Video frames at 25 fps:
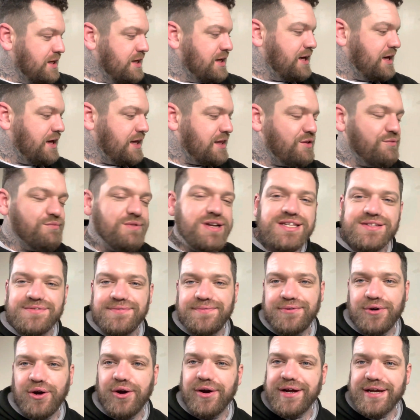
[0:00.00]
And the reason
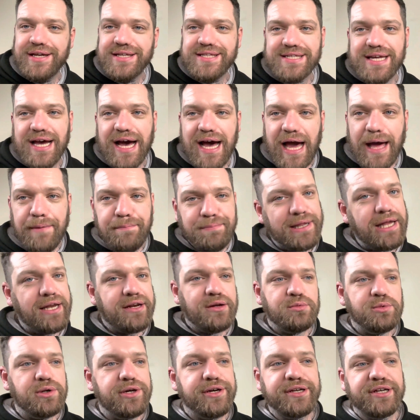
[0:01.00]
for it is I plan
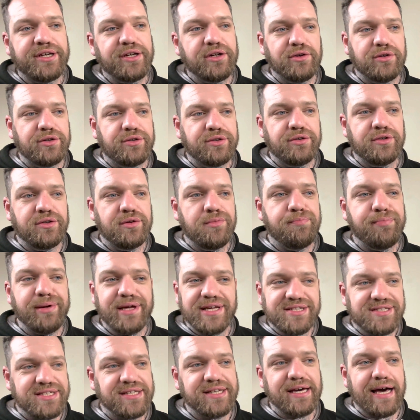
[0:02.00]
on working on
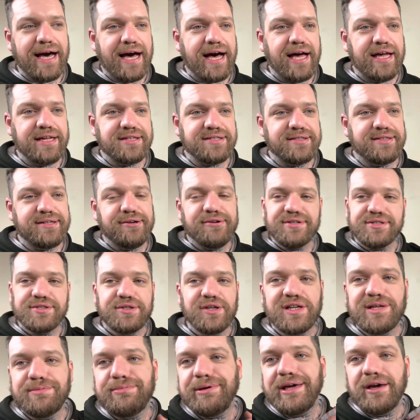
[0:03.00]
bits of cars. There is
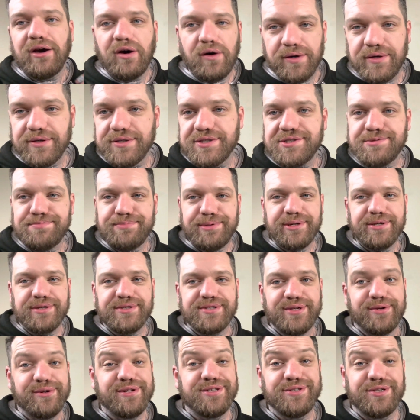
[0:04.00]
going to be oil spills,
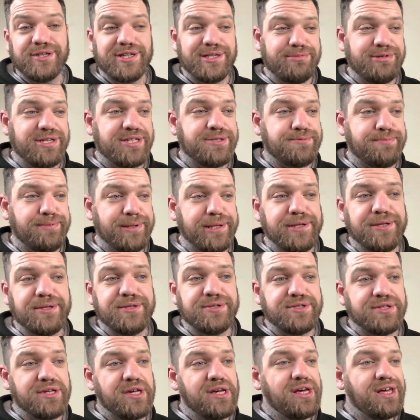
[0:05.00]
there is going to be
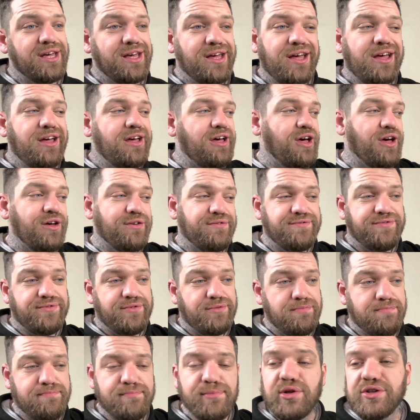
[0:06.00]
spills of
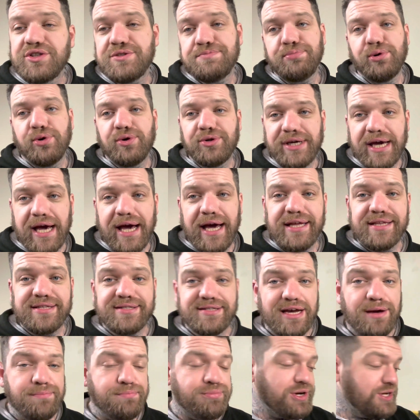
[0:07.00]
multiple kinds.
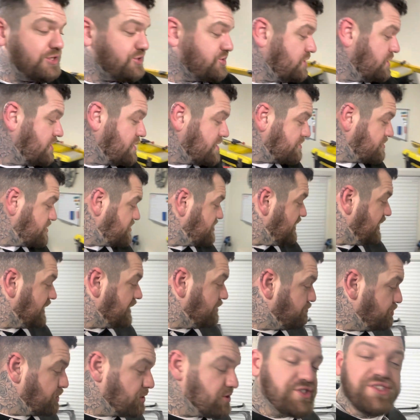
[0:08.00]
I'm pretty sure there's like a
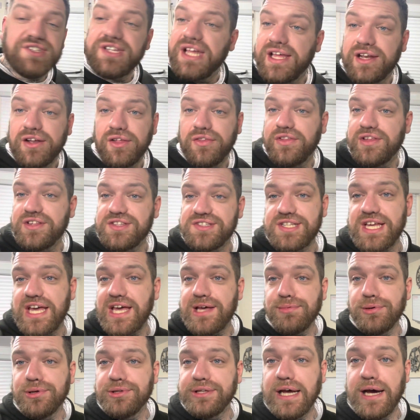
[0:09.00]
blood stain on this
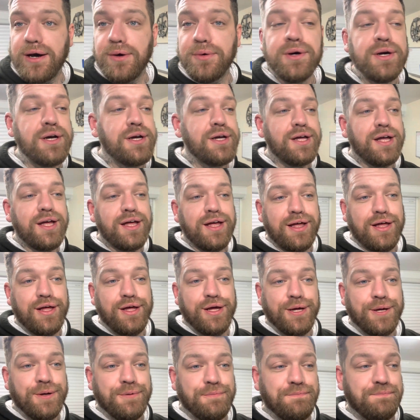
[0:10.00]
table now
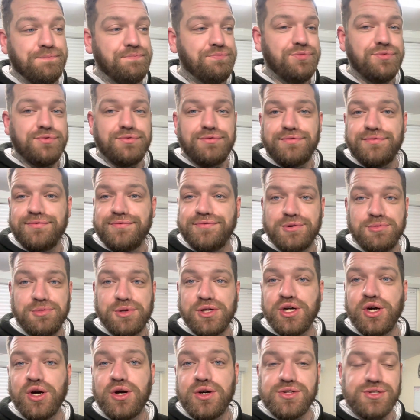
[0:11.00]
from the
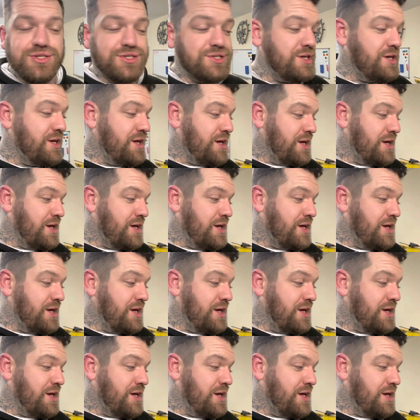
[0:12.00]
cuts.